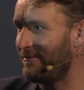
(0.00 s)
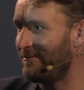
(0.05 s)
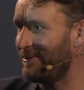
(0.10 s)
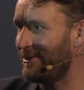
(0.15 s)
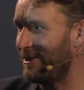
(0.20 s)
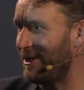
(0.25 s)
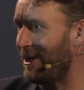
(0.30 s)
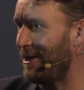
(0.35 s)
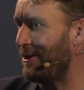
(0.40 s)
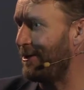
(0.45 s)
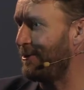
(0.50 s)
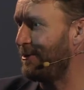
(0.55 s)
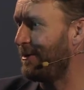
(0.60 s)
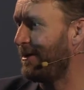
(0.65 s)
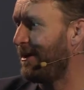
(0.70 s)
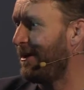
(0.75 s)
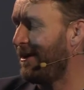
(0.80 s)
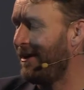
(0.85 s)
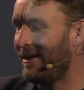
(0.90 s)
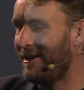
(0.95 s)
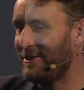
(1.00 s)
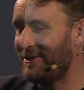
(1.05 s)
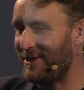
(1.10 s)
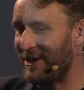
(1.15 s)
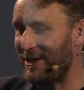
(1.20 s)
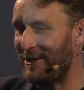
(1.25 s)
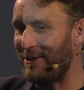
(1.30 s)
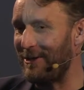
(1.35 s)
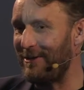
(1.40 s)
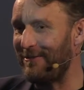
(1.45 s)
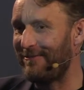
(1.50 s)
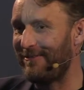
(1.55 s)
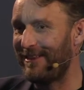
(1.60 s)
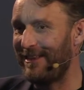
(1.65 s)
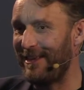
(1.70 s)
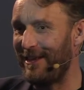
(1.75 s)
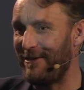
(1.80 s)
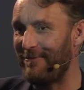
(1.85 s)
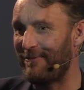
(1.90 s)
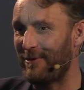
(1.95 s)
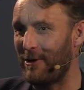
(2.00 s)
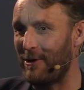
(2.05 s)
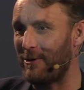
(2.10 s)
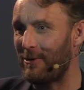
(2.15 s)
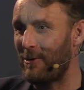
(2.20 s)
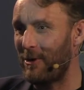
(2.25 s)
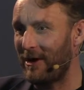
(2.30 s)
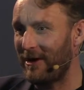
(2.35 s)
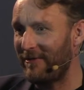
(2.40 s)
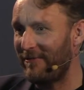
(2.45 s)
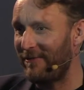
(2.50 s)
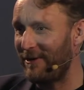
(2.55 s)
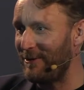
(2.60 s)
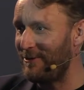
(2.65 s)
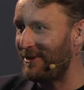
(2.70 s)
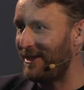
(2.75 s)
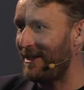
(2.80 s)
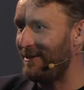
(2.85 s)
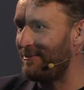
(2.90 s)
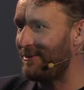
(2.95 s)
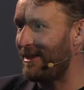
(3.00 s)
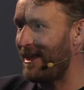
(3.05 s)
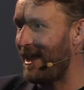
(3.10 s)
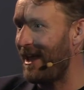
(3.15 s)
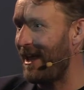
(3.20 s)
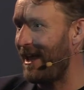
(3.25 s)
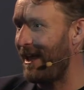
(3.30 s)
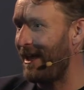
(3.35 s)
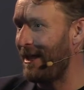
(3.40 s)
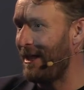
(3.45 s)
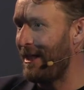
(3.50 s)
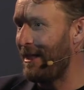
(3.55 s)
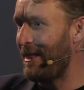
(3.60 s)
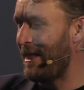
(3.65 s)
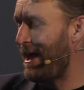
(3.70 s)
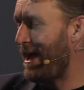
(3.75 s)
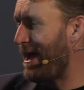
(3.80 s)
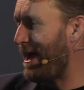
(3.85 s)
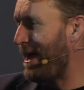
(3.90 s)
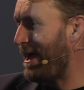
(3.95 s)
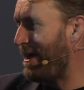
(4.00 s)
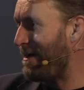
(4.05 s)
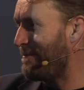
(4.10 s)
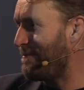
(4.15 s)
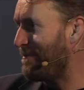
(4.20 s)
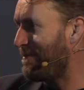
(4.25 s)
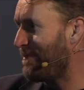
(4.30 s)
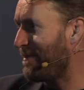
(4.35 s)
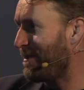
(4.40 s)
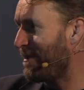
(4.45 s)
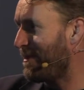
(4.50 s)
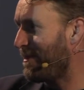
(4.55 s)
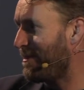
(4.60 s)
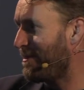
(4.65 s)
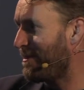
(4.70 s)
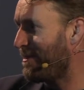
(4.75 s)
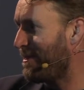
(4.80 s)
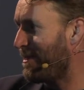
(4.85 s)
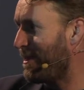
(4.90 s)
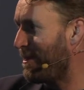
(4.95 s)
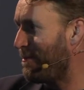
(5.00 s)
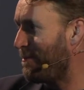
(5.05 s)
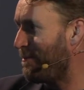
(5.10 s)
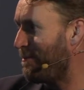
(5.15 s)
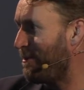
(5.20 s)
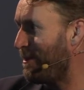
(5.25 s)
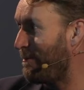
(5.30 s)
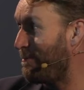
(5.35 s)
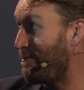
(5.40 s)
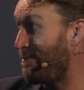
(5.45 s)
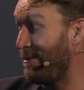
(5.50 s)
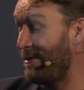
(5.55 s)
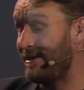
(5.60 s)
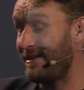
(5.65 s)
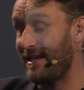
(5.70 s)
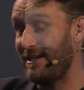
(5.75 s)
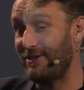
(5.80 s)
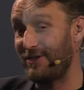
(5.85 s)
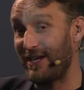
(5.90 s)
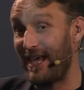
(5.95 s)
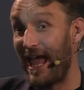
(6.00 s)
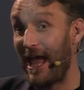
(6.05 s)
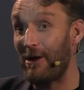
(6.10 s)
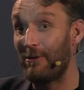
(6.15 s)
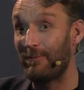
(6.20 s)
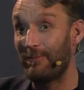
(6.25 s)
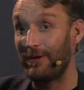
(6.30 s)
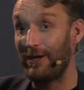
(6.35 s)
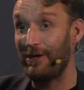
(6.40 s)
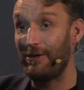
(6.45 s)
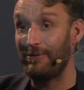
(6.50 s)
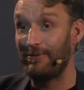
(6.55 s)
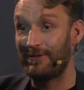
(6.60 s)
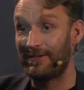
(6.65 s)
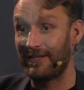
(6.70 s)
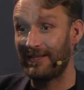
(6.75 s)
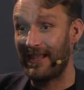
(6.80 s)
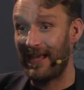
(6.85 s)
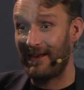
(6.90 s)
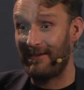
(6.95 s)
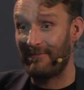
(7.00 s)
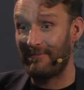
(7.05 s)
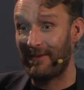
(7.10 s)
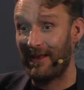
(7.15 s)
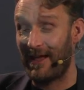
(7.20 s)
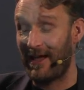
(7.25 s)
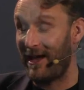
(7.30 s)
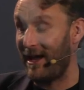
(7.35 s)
So so you've got quite a few tips there that will potentially help you to then